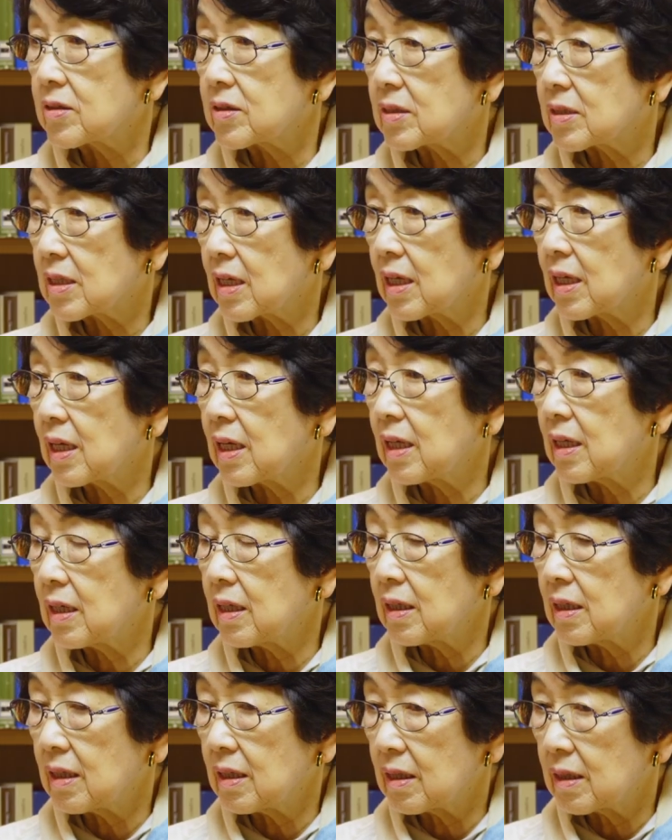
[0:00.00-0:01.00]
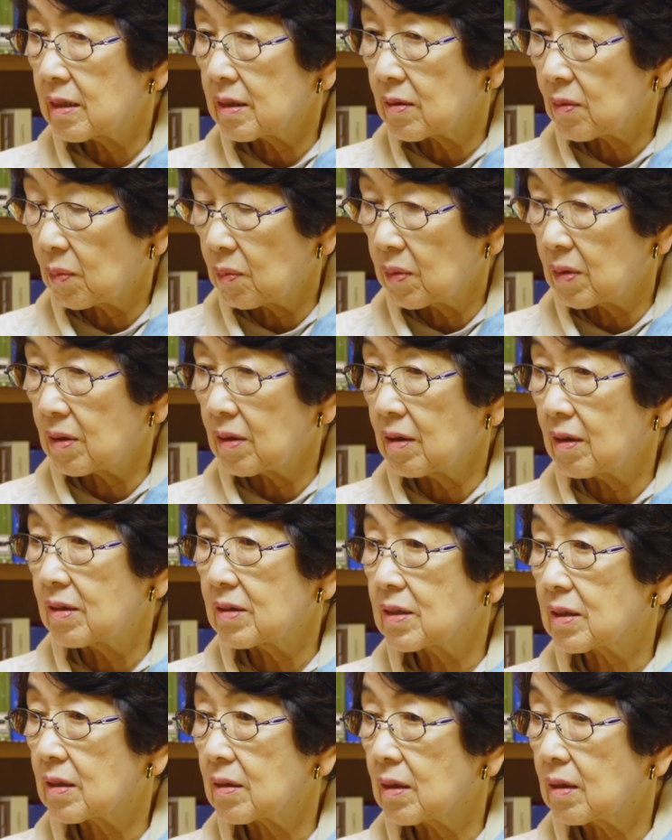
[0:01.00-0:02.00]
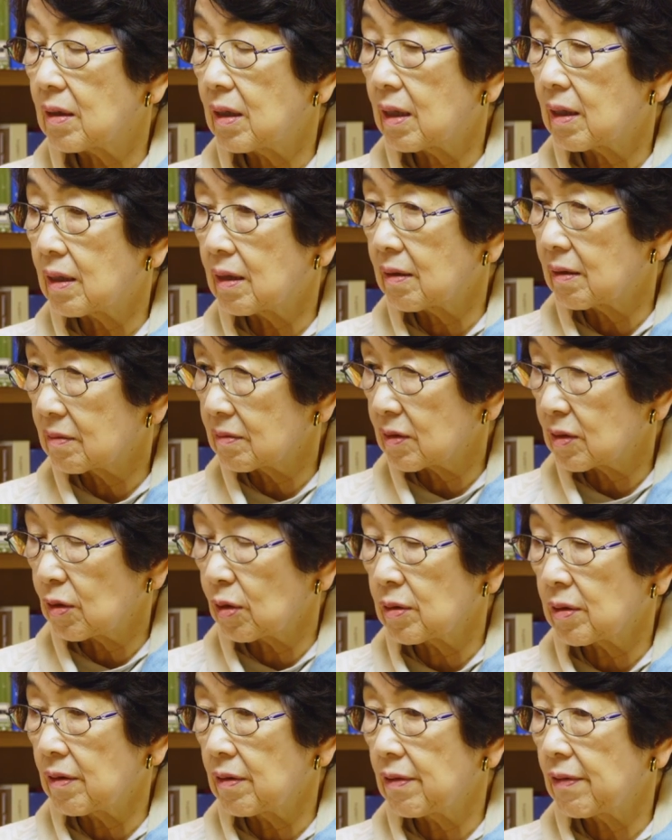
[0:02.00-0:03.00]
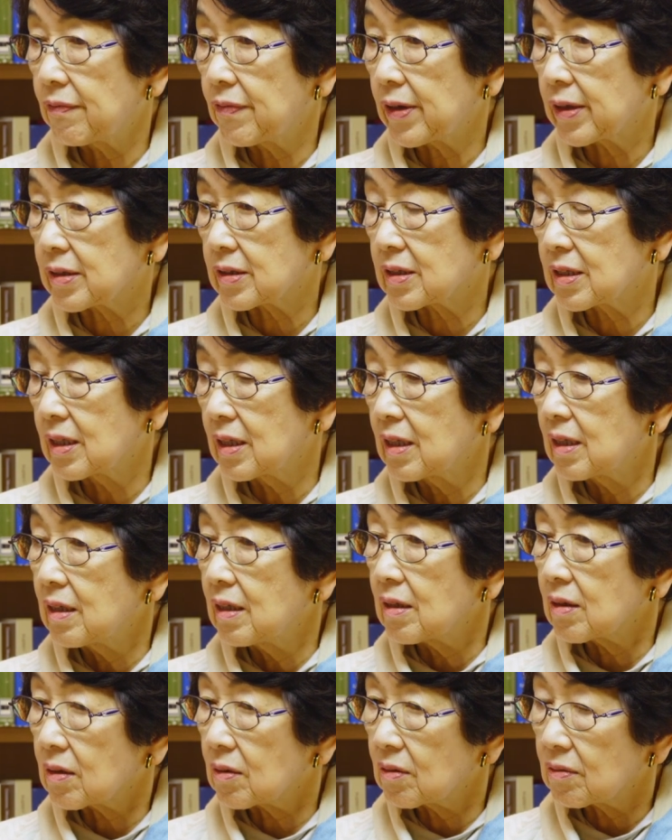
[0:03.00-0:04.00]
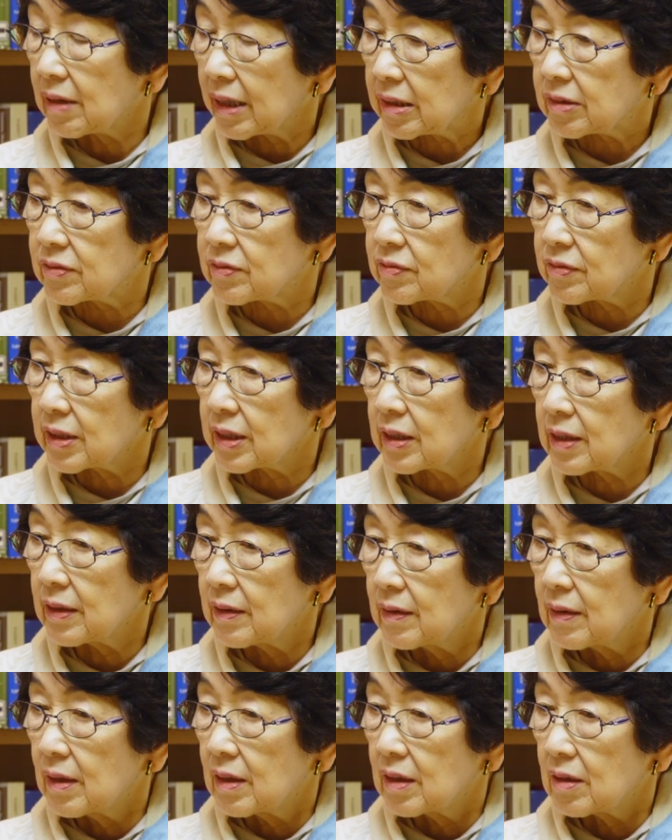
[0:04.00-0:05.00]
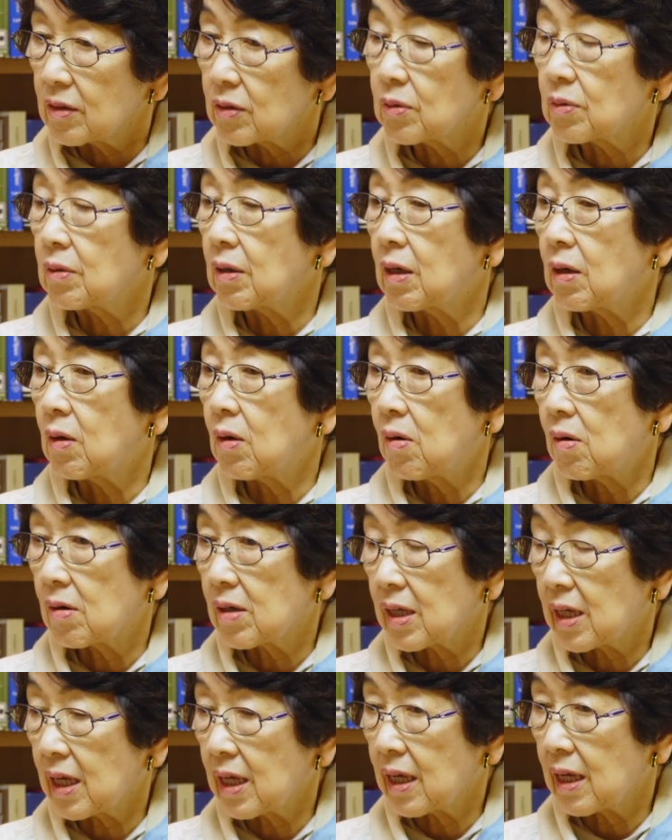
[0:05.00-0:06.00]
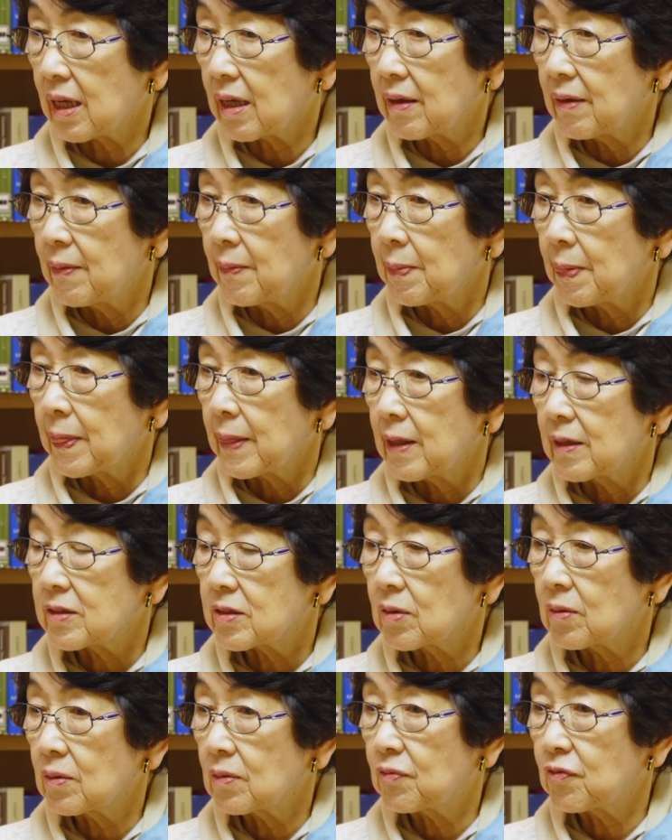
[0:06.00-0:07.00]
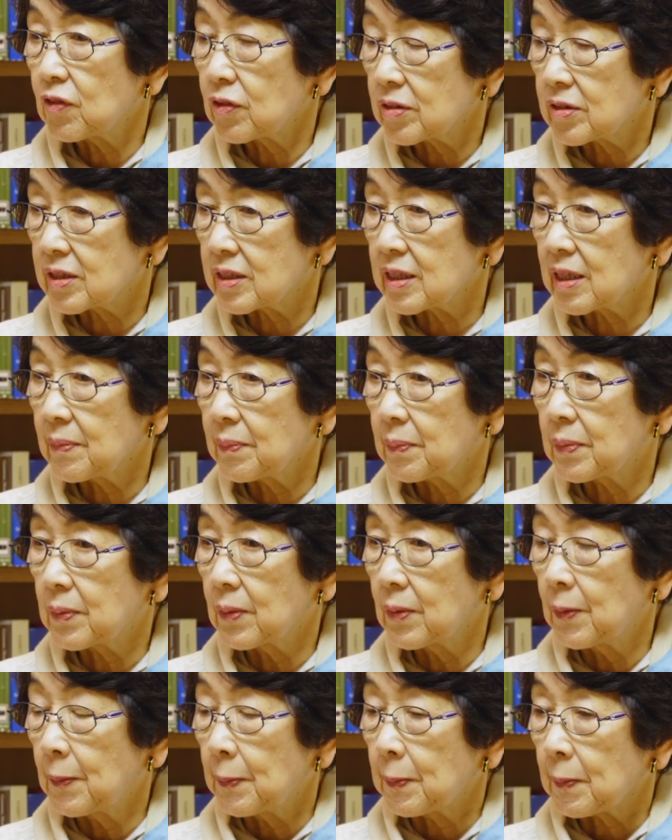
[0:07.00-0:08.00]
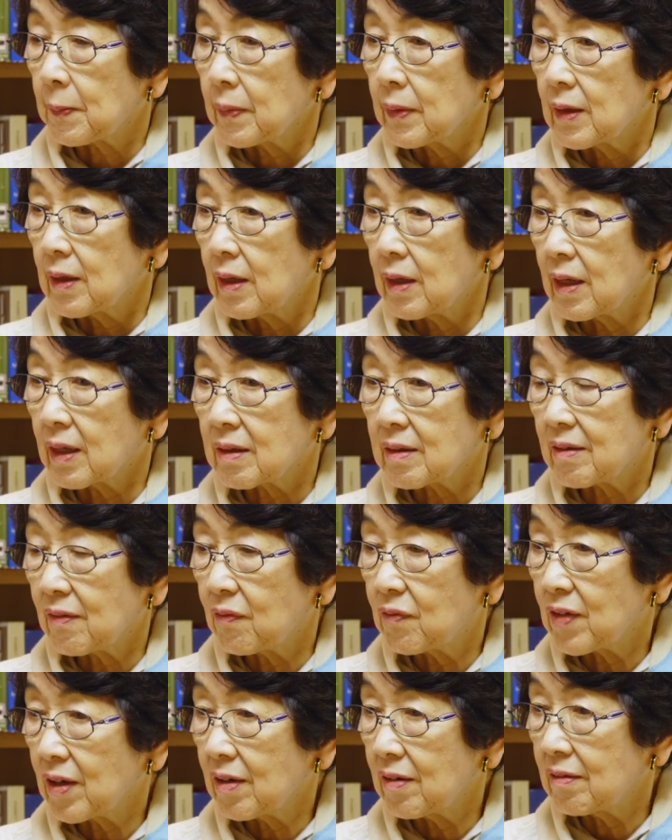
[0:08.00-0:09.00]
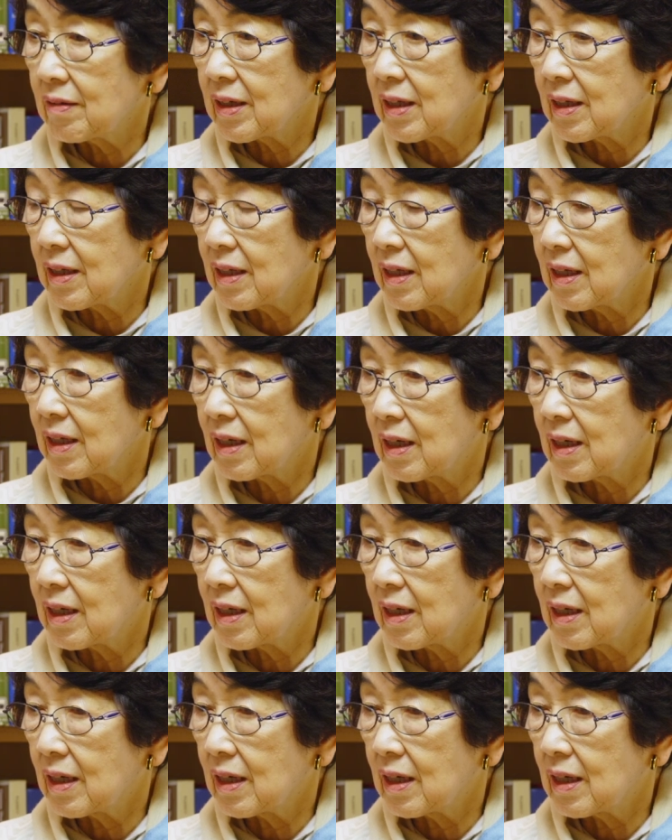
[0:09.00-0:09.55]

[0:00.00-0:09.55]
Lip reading: say the words honorifics correctly, you are okay. So, for example, at the very